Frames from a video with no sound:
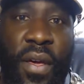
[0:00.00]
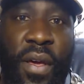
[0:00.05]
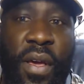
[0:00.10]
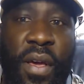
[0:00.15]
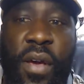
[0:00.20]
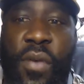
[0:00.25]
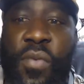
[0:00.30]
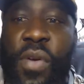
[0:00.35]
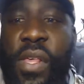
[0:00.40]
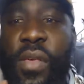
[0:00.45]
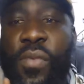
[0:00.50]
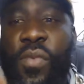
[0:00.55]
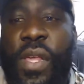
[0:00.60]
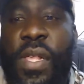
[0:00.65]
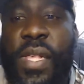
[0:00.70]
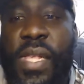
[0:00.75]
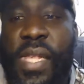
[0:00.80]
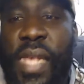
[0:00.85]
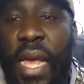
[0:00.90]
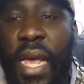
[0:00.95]
Because we
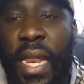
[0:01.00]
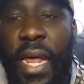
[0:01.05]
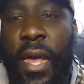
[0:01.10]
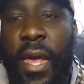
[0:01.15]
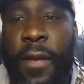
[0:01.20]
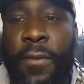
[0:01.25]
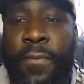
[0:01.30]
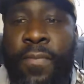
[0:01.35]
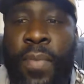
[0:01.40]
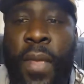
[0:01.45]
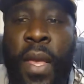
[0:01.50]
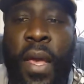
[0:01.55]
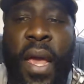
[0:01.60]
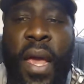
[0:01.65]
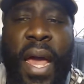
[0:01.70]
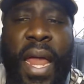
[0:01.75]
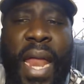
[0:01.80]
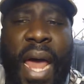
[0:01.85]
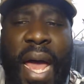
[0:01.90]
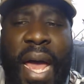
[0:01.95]
say that,
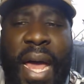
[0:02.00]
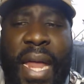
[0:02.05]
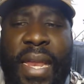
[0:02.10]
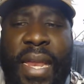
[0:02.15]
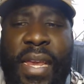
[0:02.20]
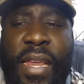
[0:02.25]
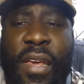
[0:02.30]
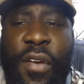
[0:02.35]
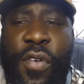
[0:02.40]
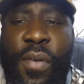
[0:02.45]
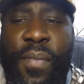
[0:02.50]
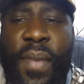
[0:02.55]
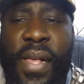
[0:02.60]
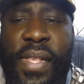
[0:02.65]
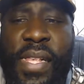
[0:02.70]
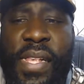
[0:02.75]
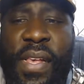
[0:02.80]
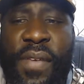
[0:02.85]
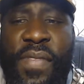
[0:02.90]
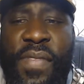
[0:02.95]
and I had to deal with
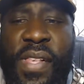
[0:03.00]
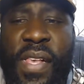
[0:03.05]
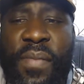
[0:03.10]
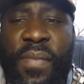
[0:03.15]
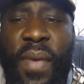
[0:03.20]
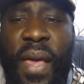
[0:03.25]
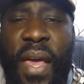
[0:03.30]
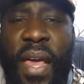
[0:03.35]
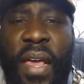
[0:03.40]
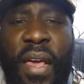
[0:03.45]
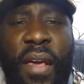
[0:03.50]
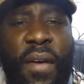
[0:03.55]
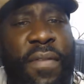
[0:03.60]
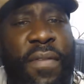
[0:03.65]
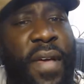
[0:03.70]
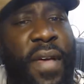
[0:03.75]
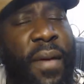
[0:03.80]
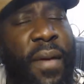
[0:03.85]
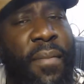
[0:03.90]
myself and say, man, if